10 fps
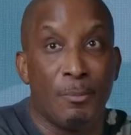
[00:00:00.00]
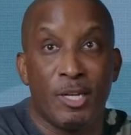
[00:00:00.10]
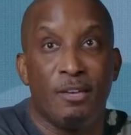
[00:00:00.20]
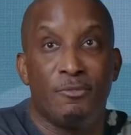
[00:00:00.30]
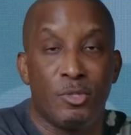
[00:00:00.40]
I'm
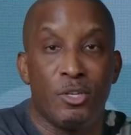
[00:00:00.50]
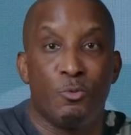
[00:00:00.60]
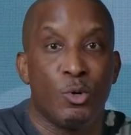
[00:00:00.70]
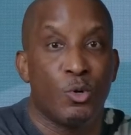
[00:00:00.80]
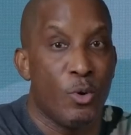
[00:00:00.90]
going to give them to you
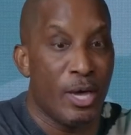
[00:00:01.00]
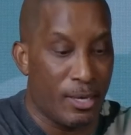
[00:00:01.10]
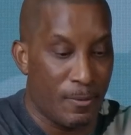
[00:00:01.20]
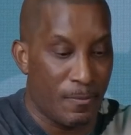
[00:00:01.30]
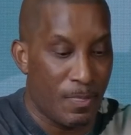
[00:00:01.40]
real quick.
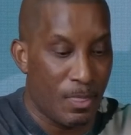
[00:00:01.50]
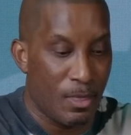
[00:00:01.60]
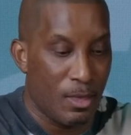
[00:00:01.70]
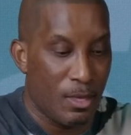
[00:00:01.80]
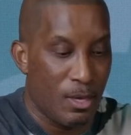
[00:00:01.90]

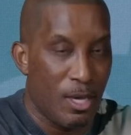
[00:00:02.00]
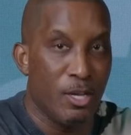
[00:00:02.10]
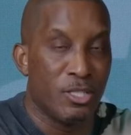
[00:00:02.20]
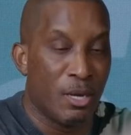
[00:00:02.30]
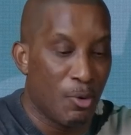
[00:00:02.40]

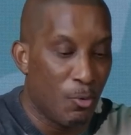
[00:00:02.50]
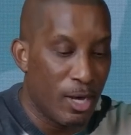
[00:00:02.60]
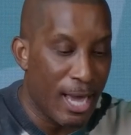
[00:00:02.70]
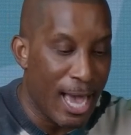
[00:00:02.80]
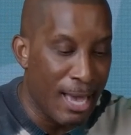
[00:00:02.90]
Here's number
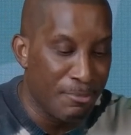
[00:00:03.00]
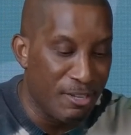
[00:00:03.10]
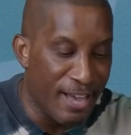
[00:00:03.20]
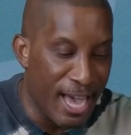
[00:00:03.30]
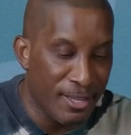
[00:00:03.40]
1. I'm
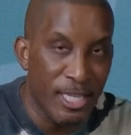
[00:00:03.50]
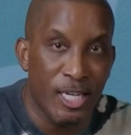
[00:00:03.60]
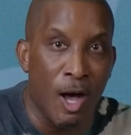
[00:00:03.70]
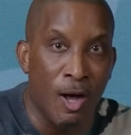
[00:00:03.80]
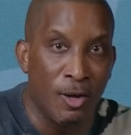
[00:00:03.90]
divinely
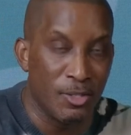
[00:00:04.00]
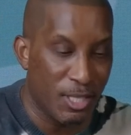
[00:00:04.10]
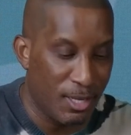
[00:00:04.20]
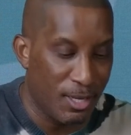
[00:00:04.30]
called,